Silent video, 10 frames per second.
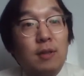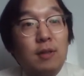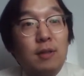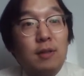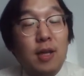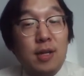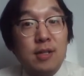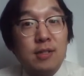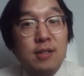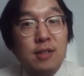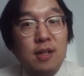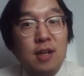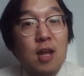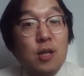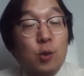Okay, I see.
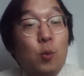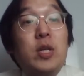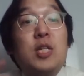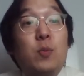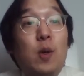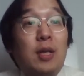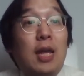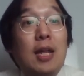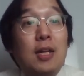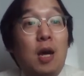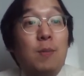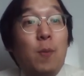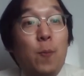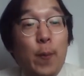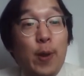So which one can come up
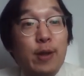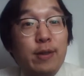with